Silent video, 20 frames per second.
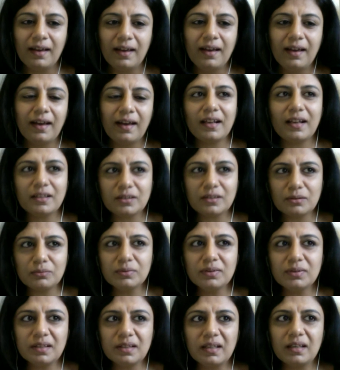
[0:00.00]
And I don't
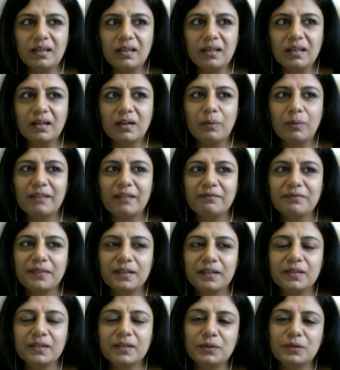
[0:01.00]
think when I
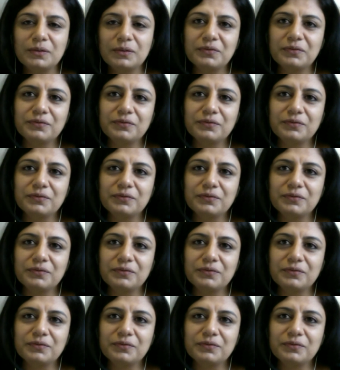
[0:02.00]
first sort of